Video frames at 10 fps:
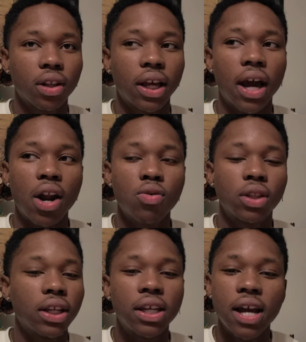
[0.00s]
I
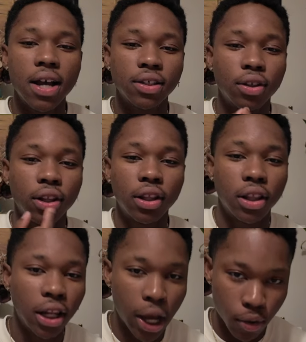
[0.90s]
don't think he has
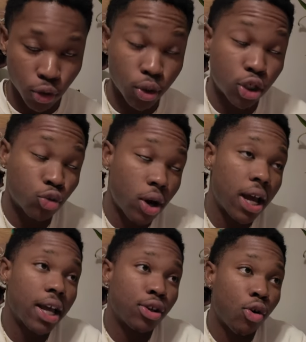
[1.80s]
the language, which is
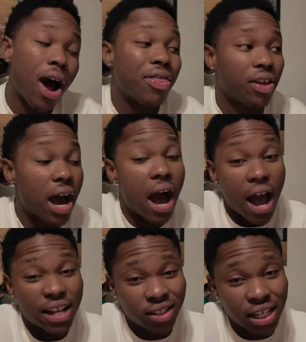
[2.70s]
why, you know, I think
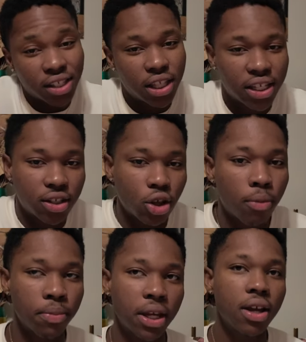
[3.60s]
this is
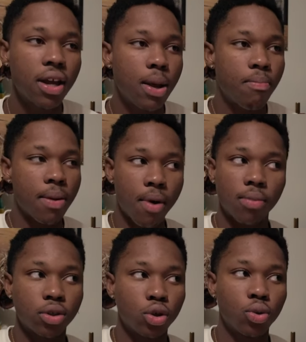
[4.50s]
on me. My
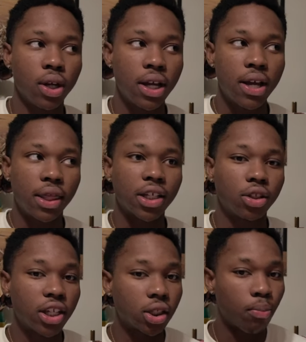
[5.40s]
mom too.
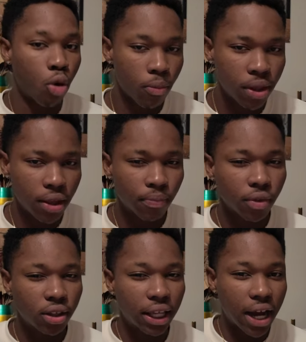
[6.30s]
They support me.
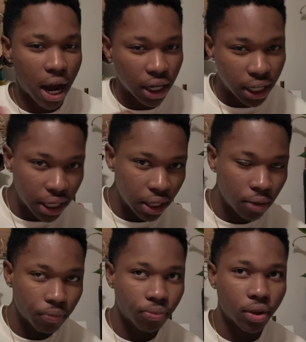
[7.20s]
They kind of get
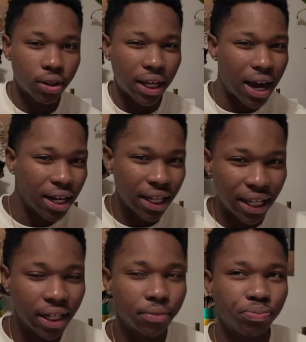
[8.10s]

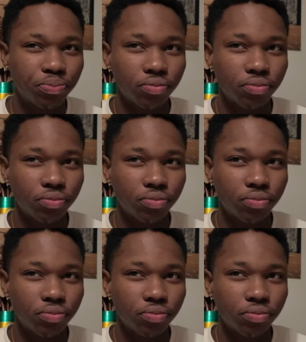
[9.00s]
it.